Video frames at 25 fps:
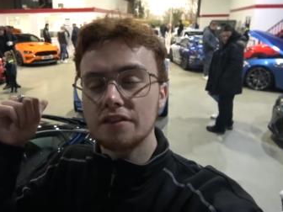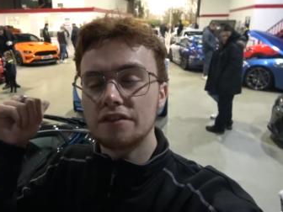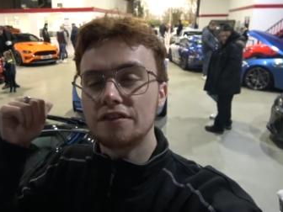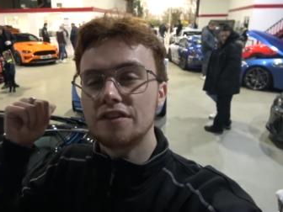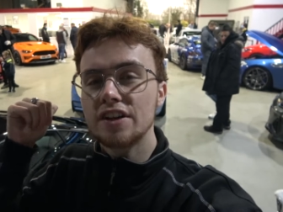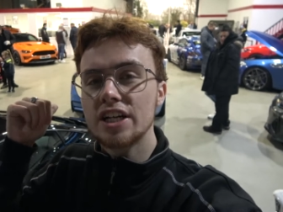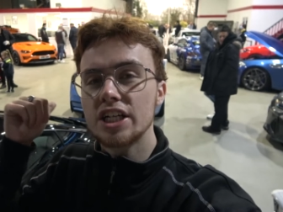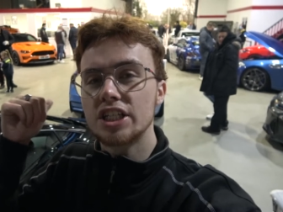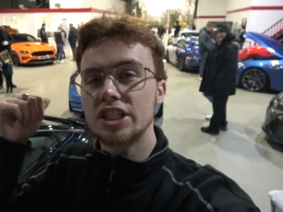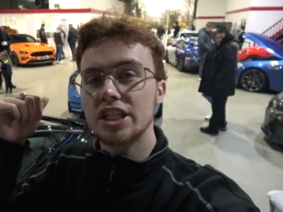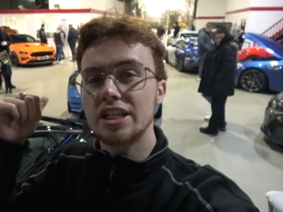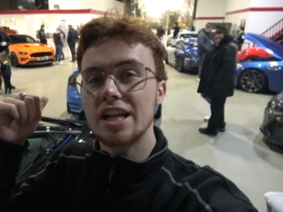
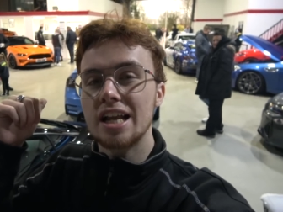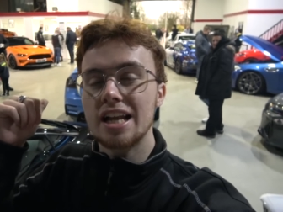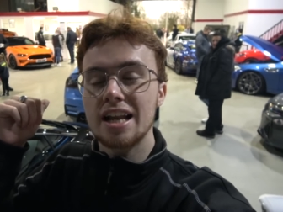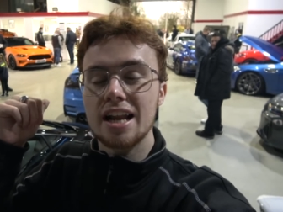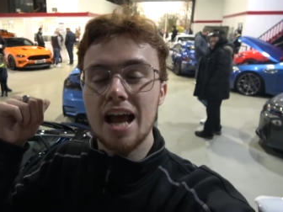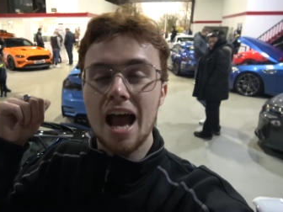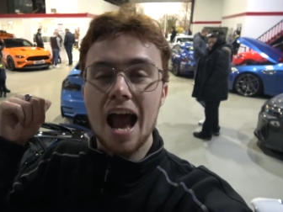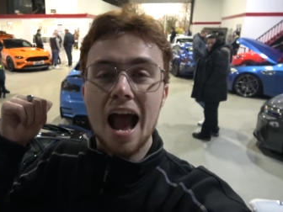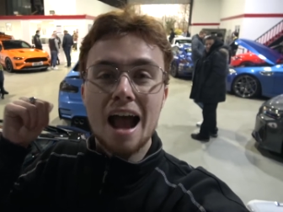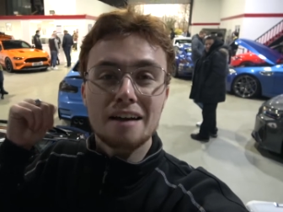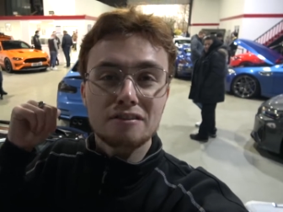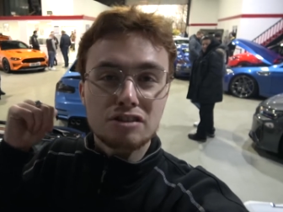finished in an
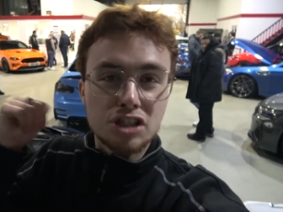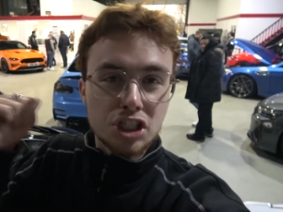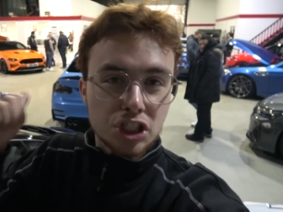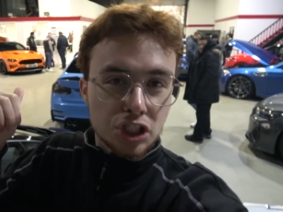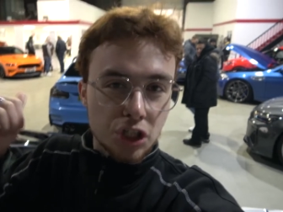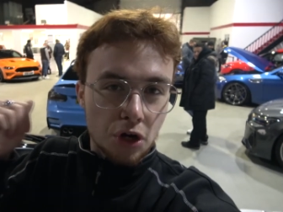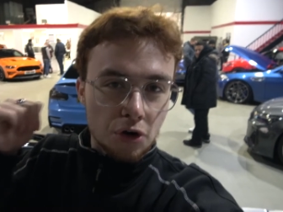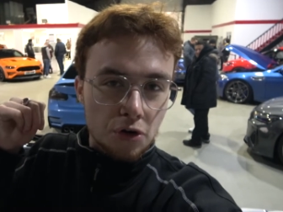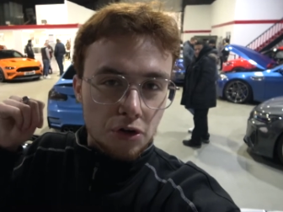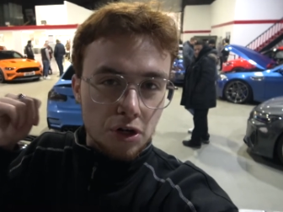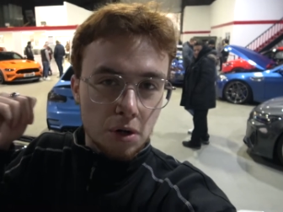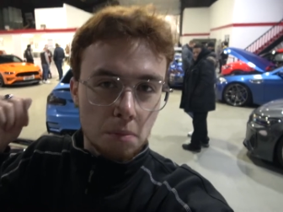
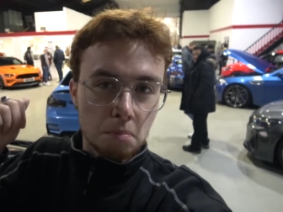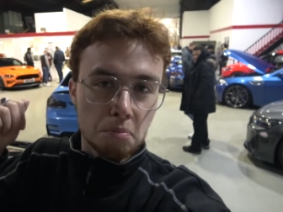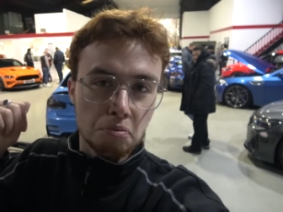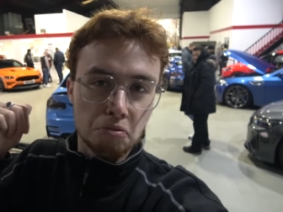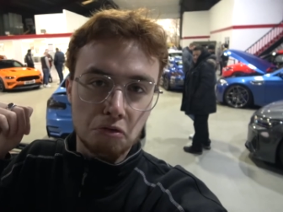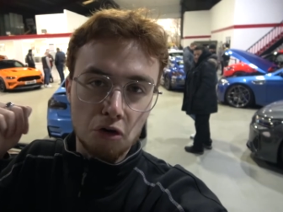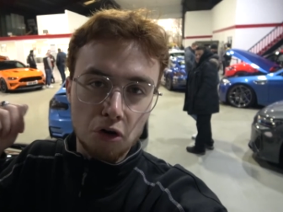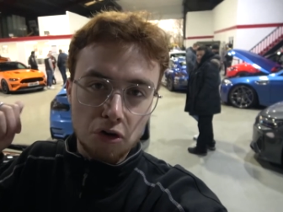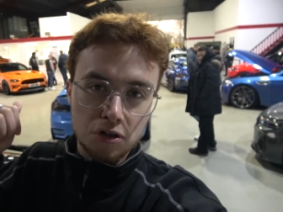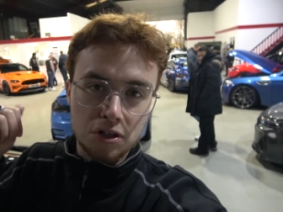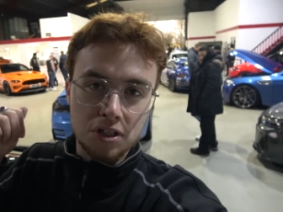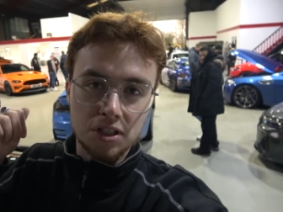Arizona
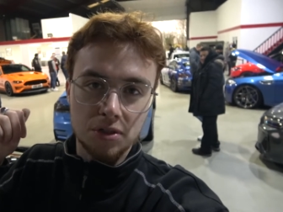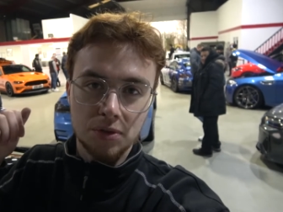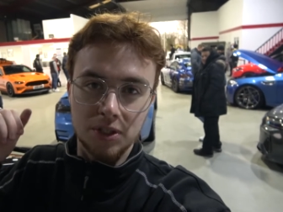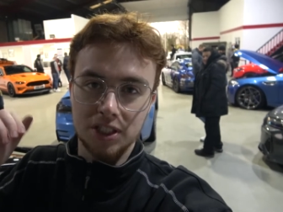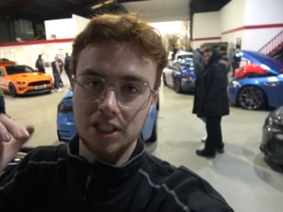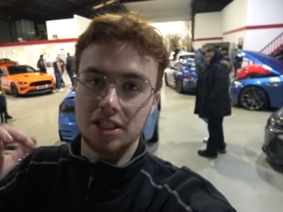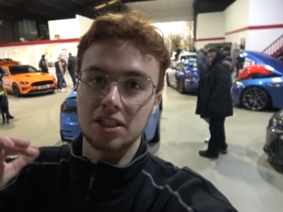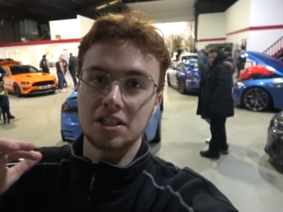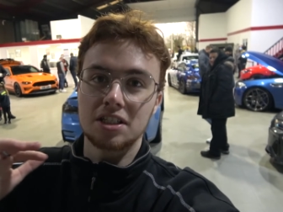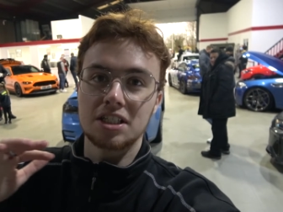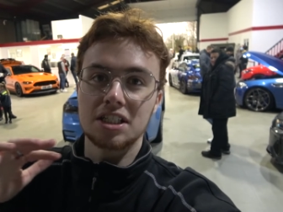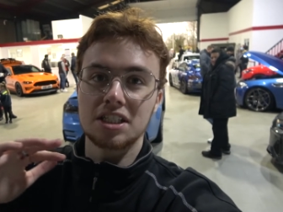bronze, which
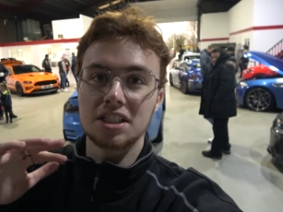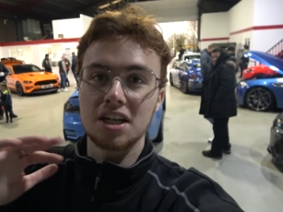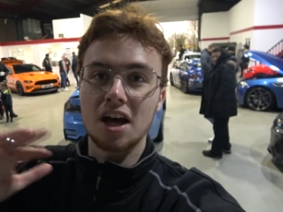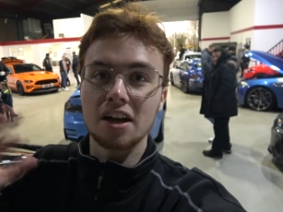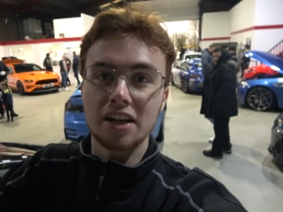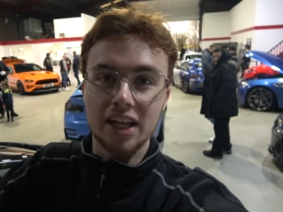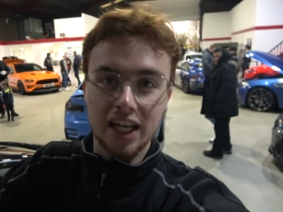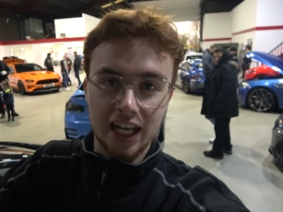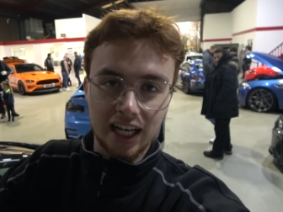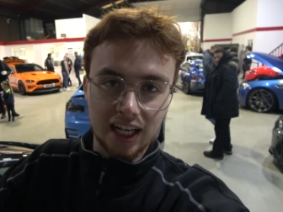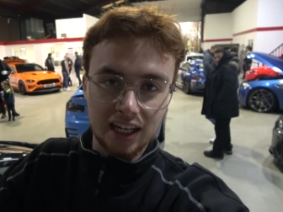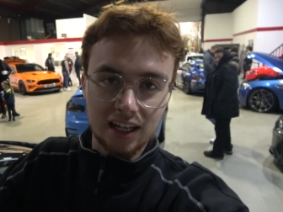looks
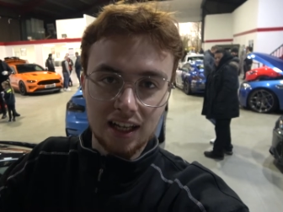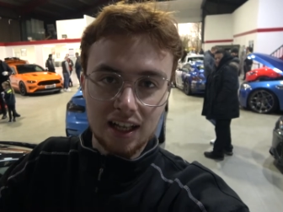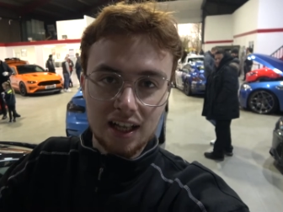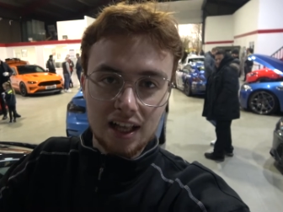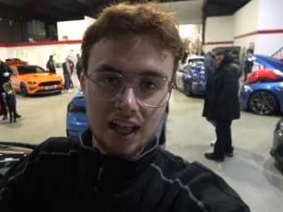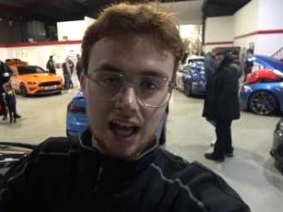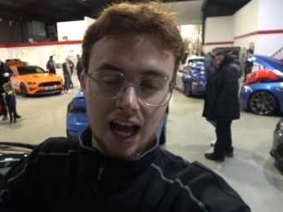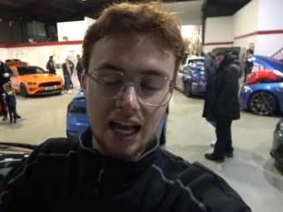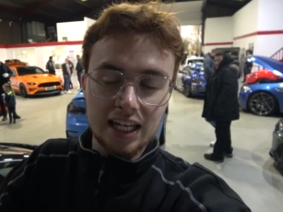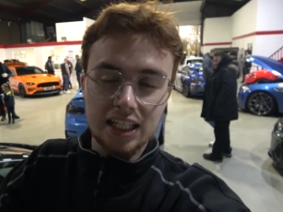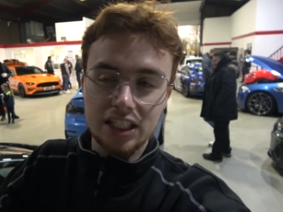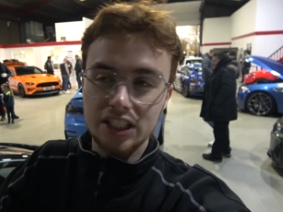stunning,
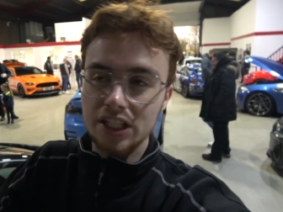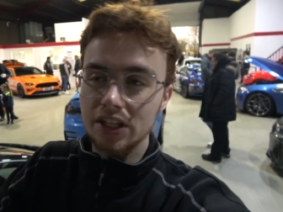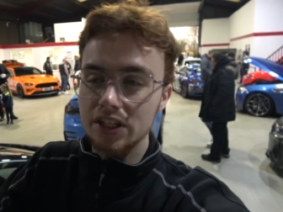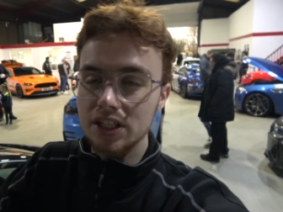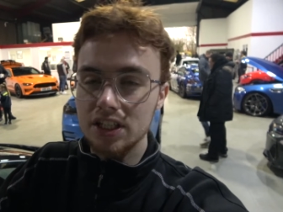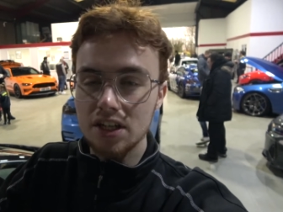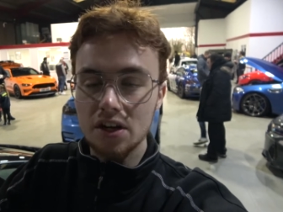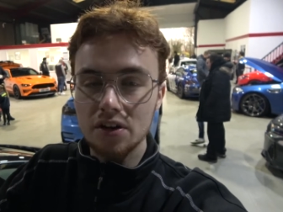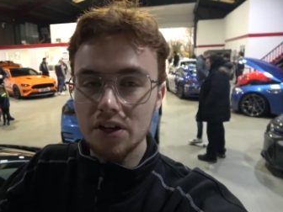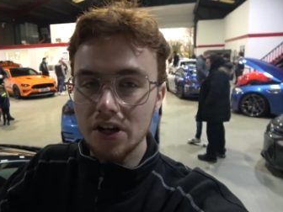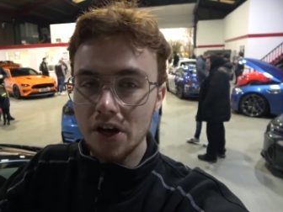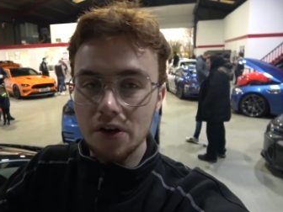and she's
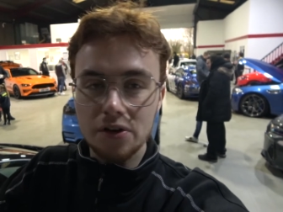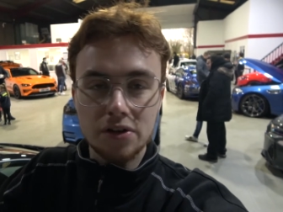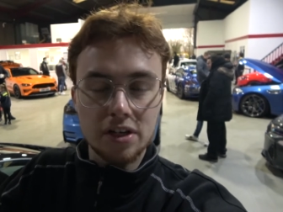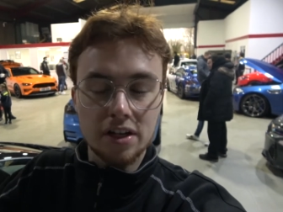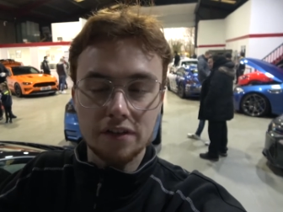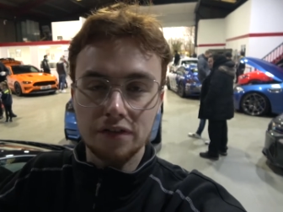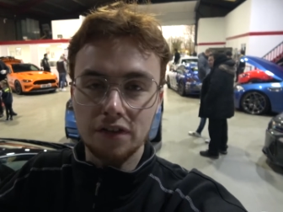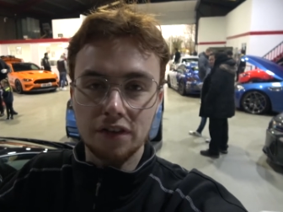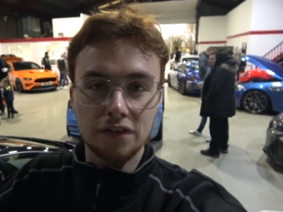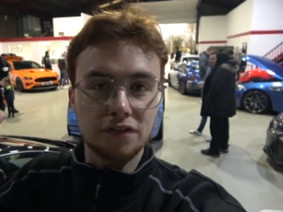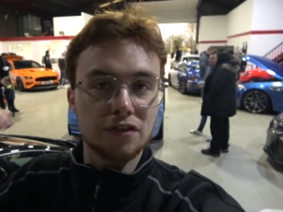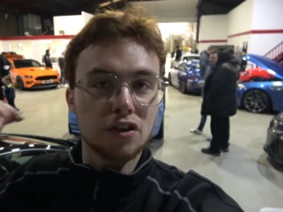only owned it
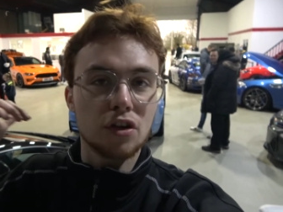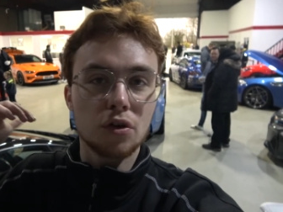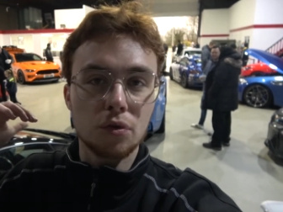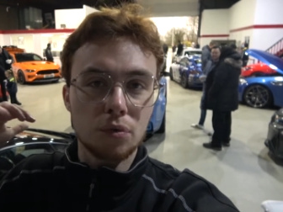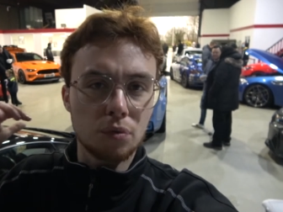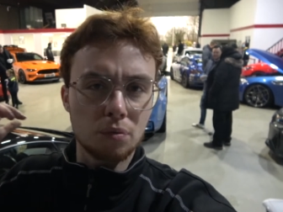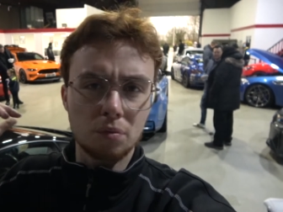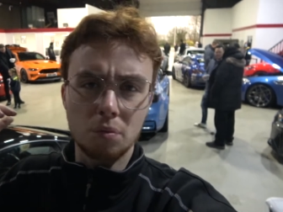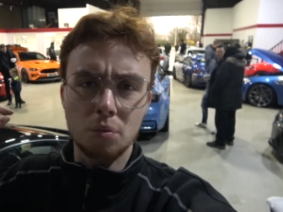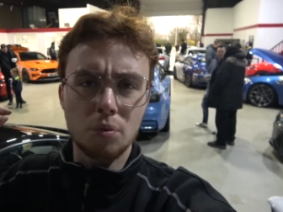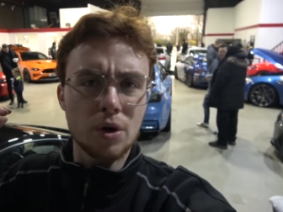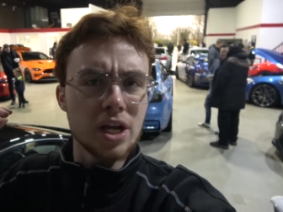for a few
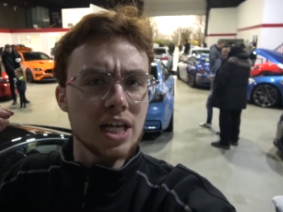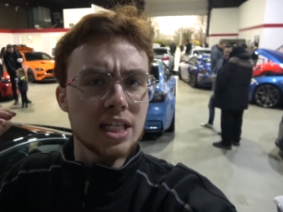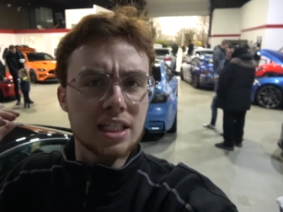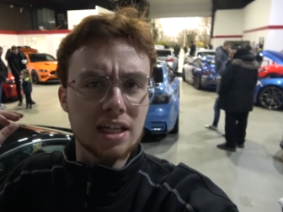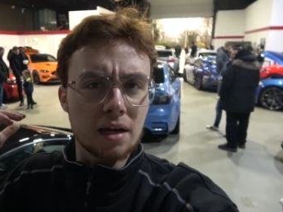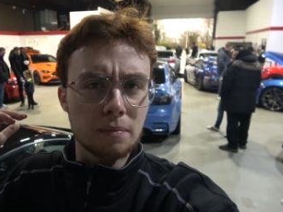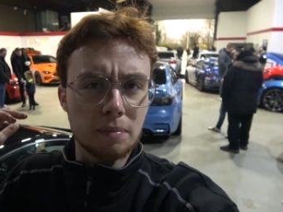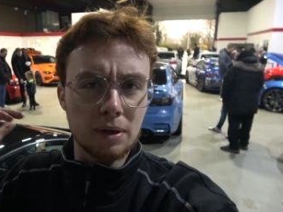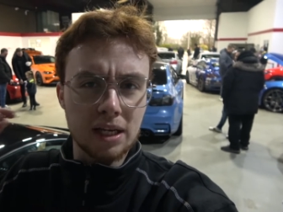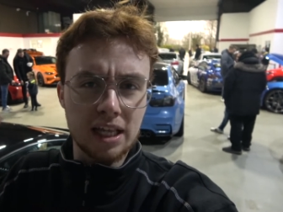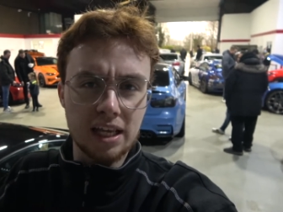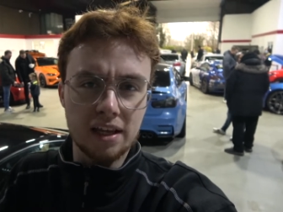weeks, I
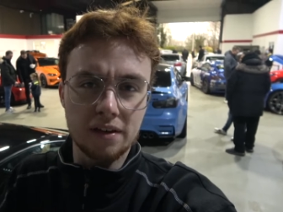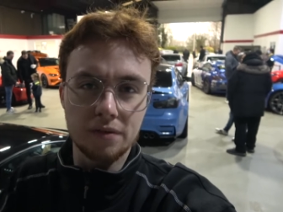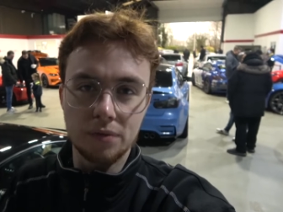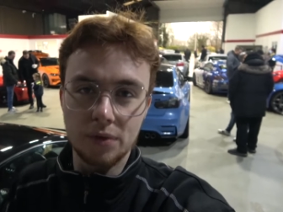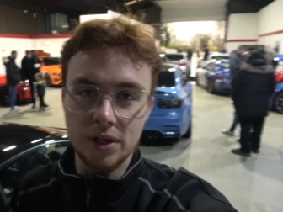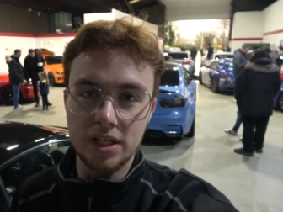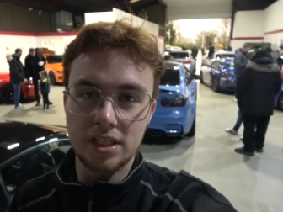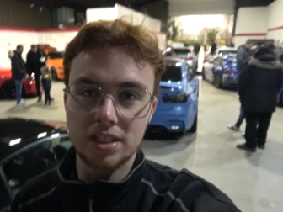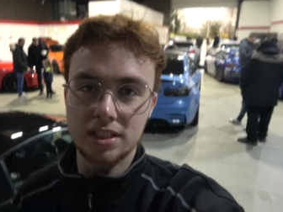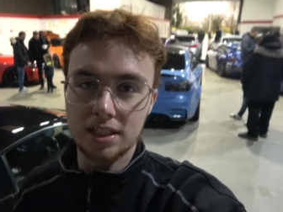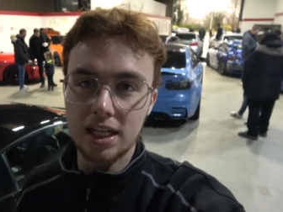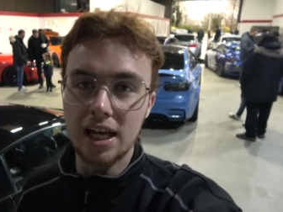believe,
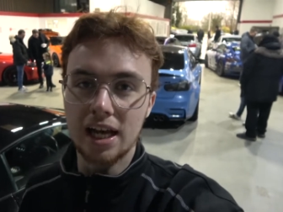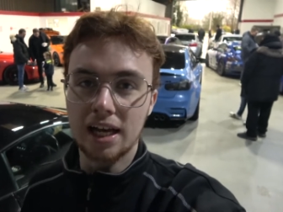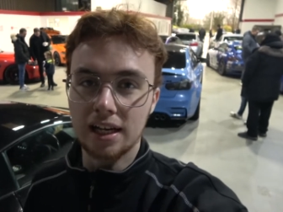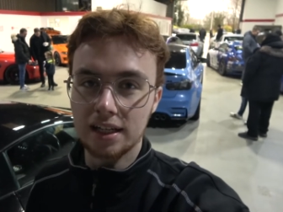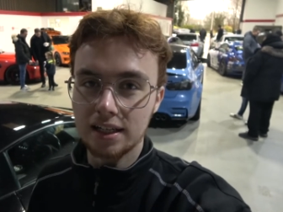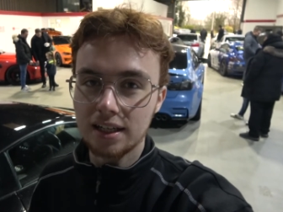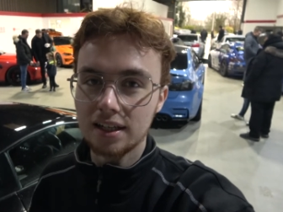which, yeah,